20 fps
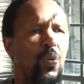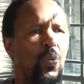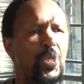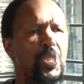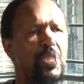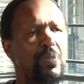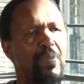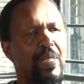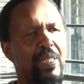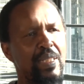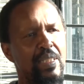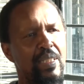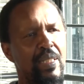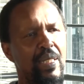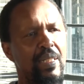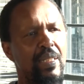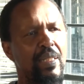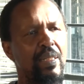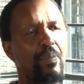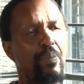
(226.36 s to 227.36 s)
which means
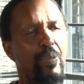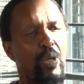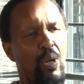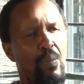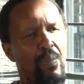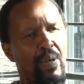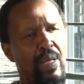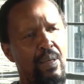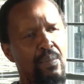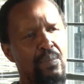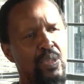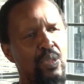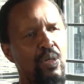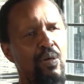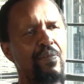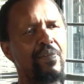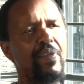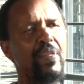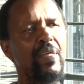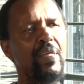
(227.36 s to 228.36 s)
that the problems
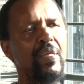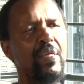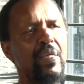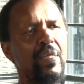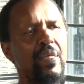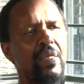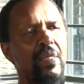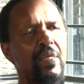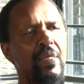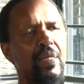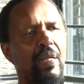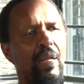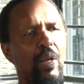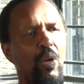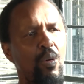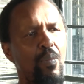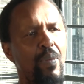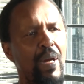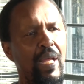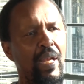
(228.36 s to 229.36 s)
of the
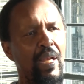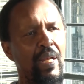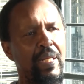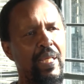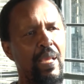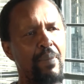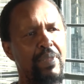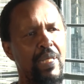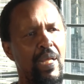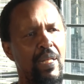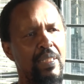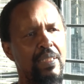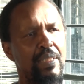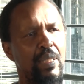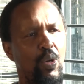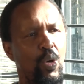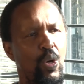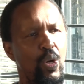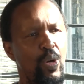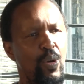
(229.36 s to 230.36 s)
global capitalist
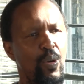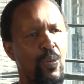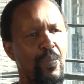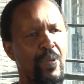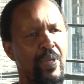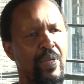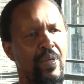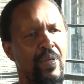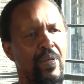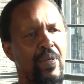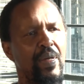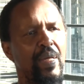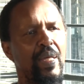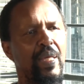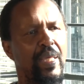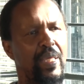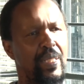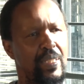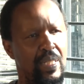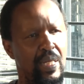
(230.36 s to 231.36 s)
economy
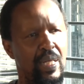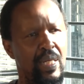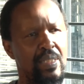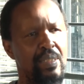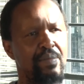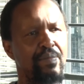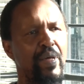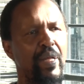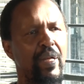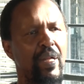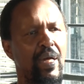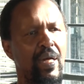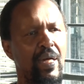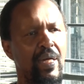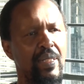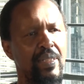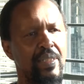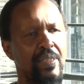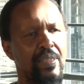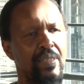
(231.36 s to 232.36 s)
hit us very
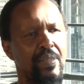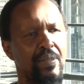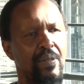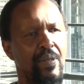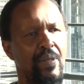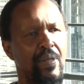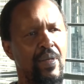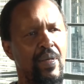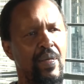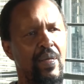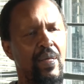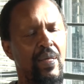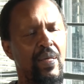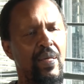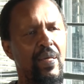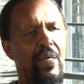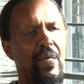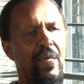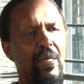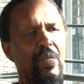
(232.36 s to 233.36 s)
hard.
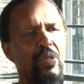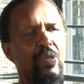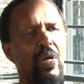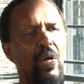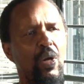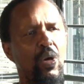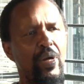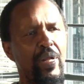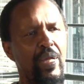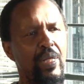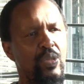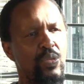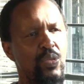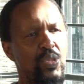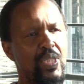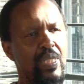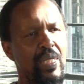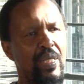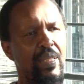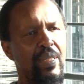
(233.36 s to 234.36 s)
And you are correct to
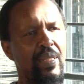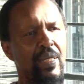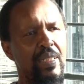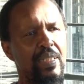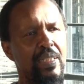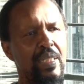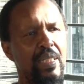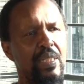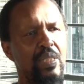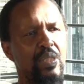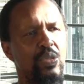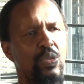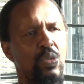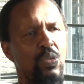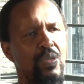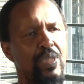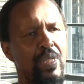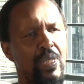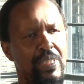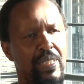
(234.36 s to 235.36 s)
say that in
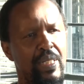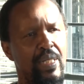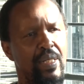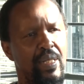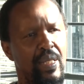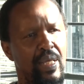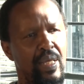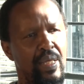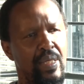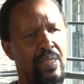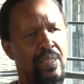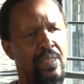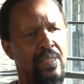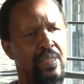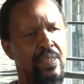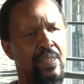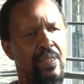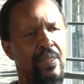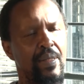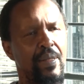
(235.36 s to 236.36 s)

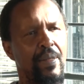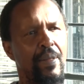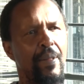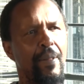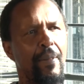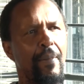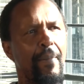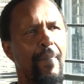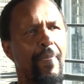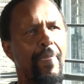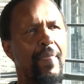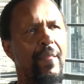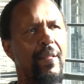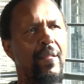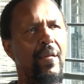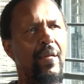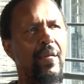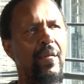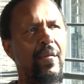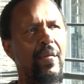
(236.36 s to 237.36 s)
2008,
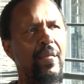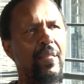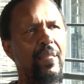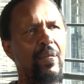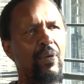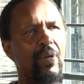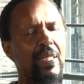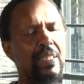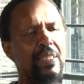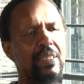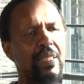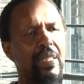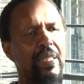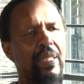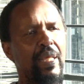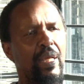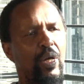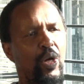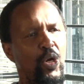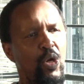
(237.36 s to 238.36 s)
there was
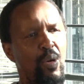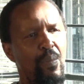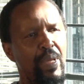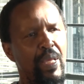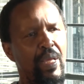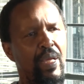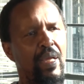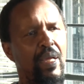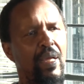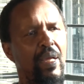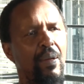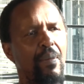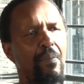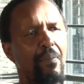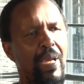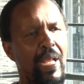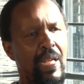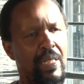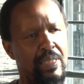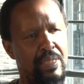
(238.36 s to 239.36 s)
an economic
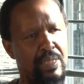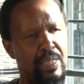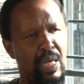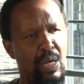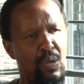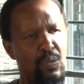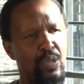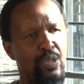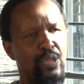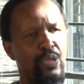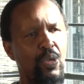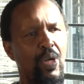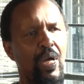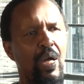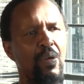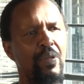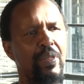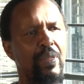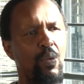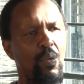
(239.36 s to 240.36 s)
meltdown
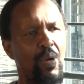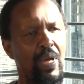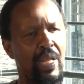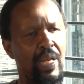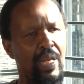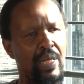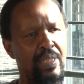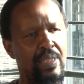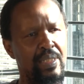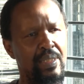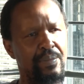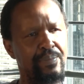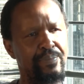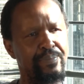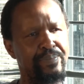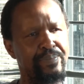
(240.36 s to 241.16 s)
throughout the world.